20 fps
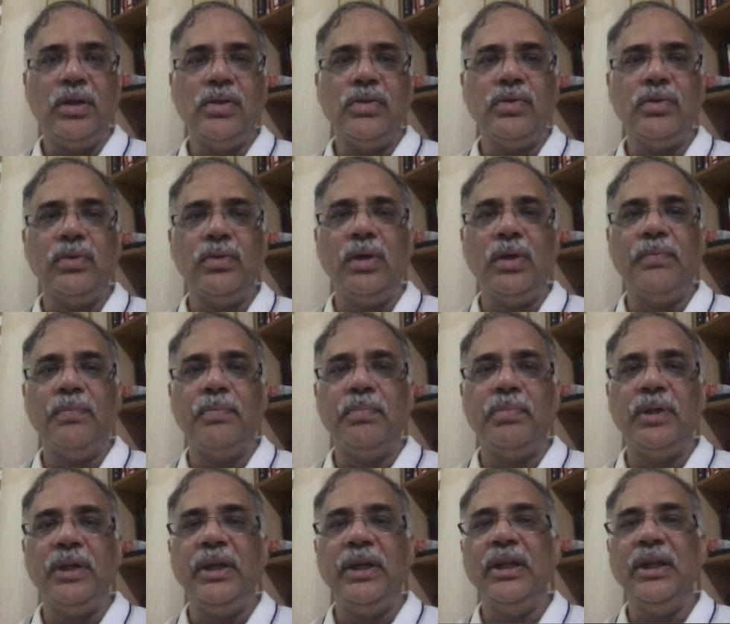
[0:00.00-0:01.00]
So a
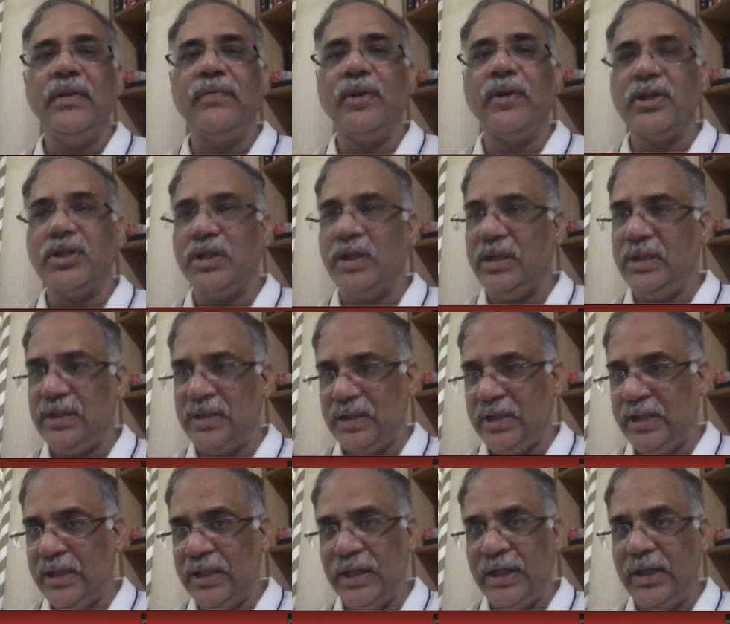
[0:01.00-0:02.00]
linear function is
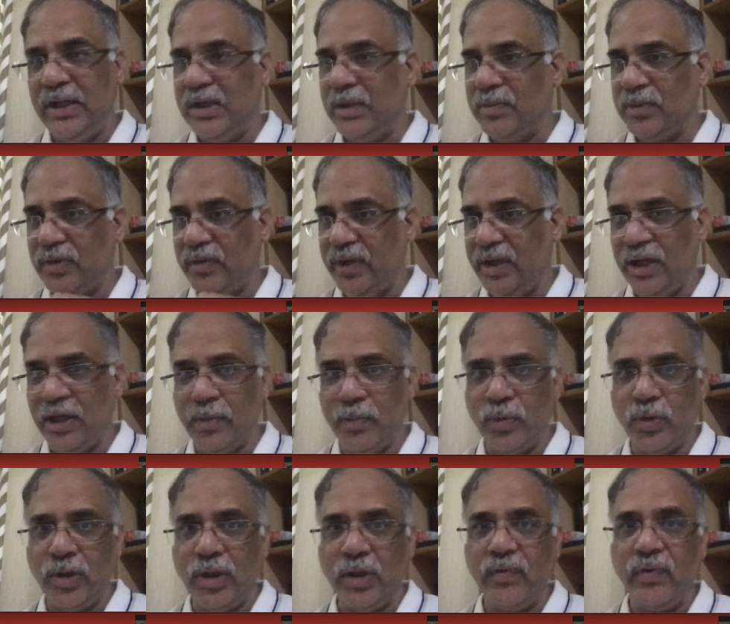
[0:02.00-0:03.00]
written in terms of inner
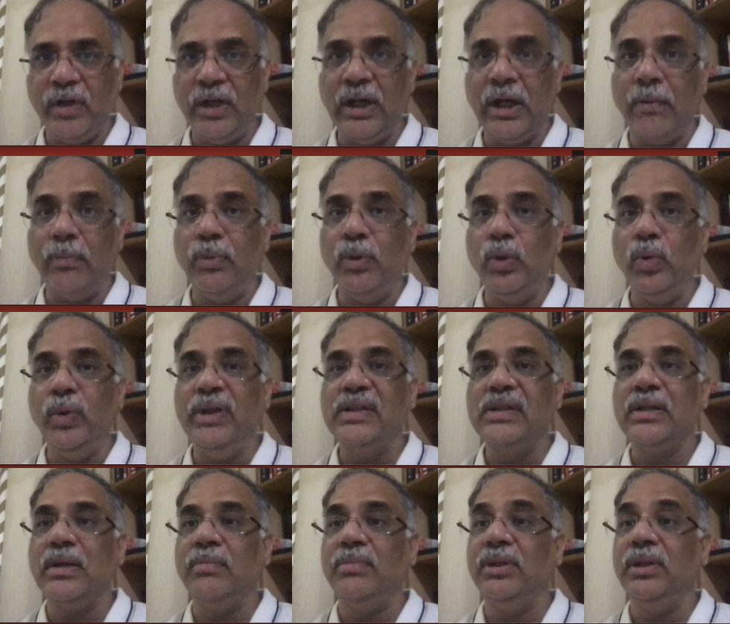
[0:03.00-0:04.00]
product, where w is
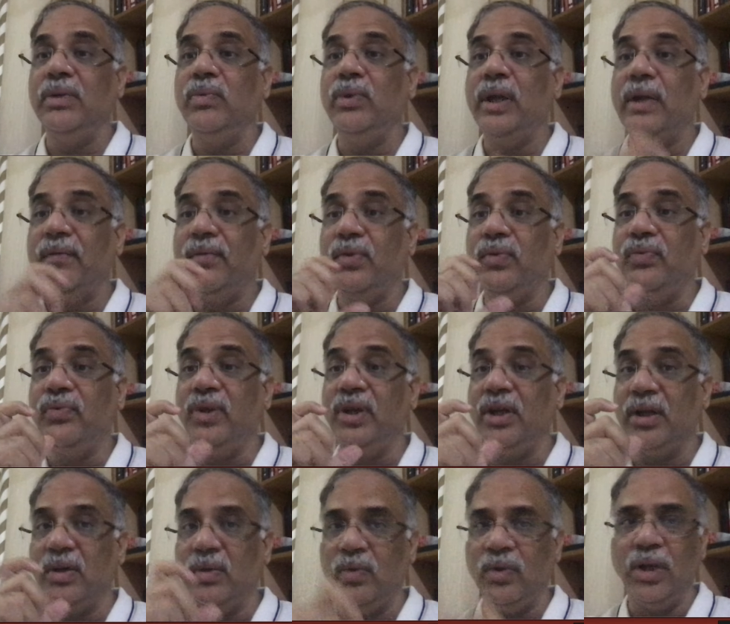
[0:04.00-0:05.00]
something we have to
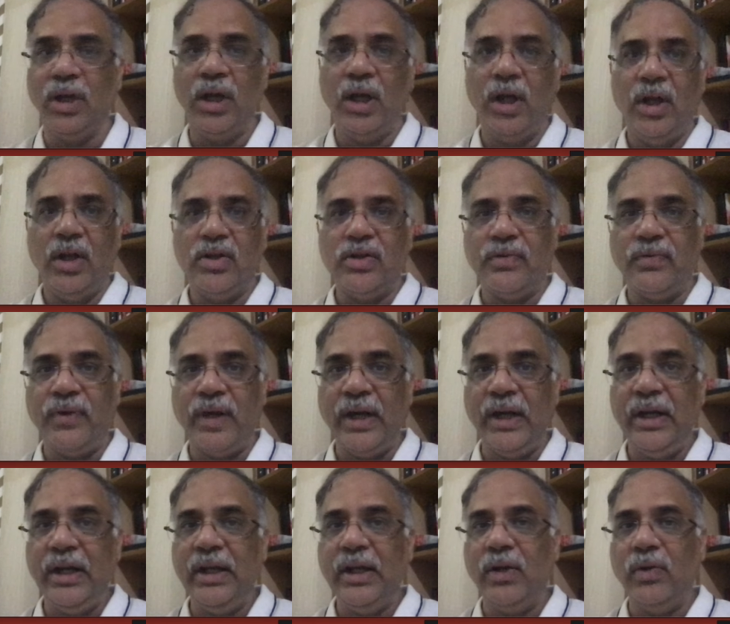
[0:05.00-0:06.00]
figure out. So
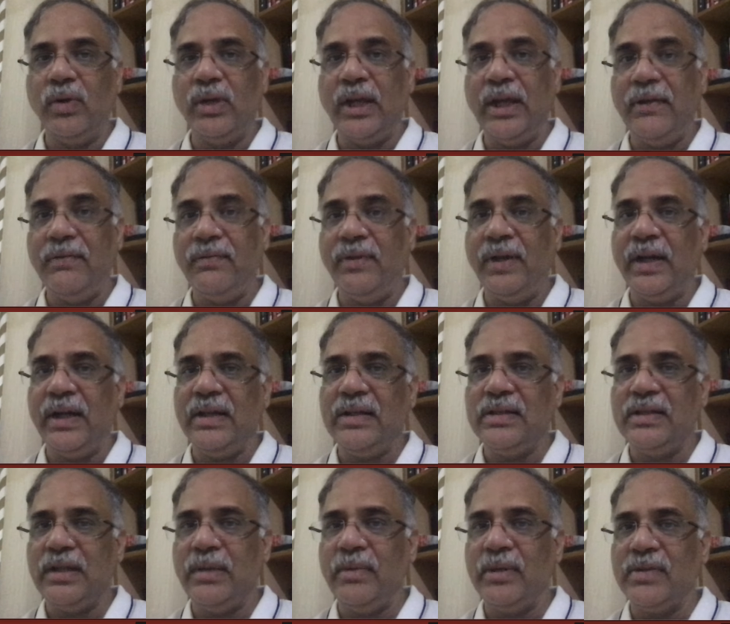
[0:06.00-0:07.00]
finding out f hat is
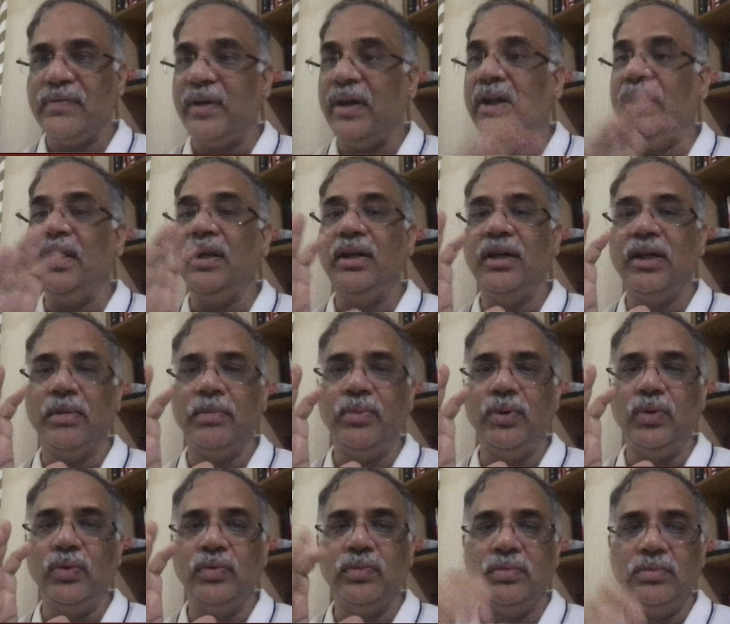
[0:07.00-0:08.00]
same as finding w.
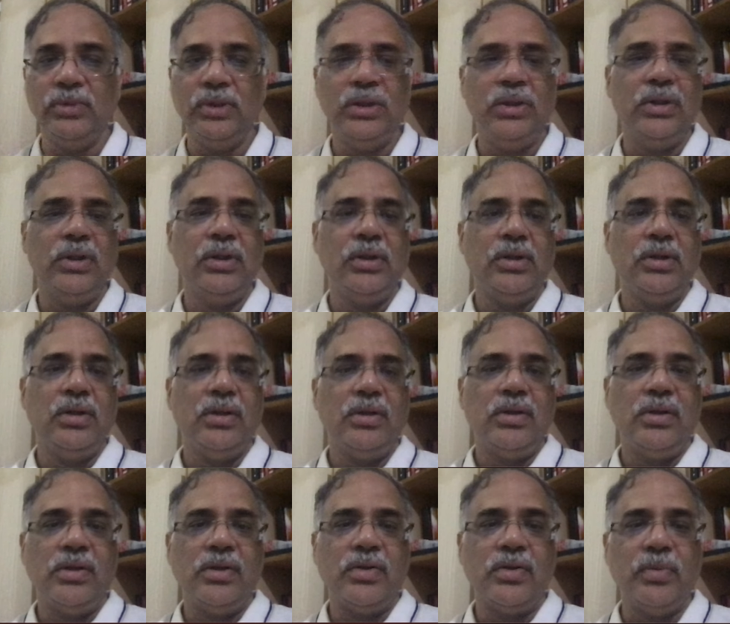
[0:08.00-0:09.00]

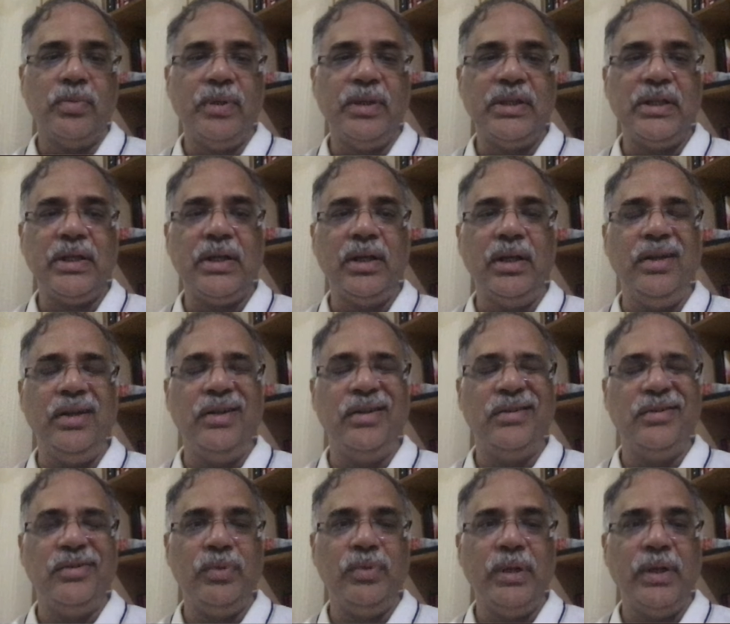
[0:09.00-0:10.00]
So basically
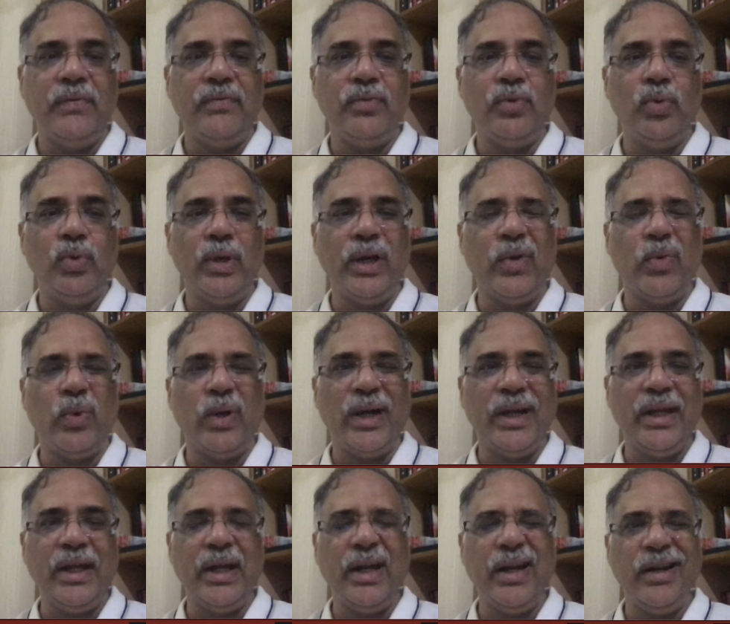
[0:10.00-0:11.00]
we have to look at y
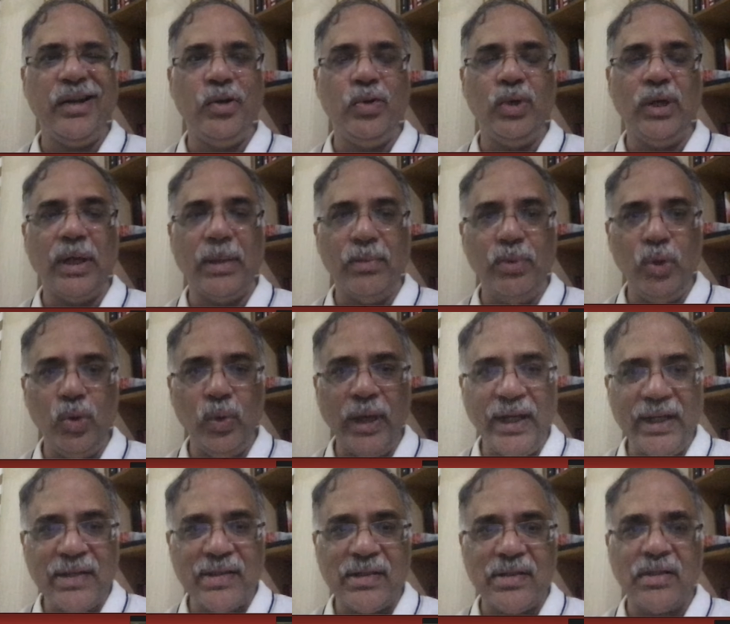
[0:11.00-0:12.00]
hat into
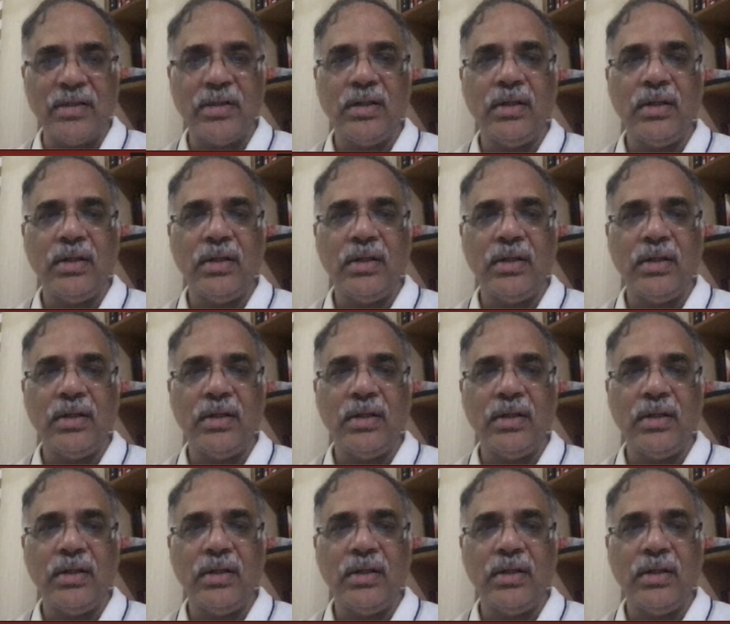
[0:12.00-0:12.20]
wx.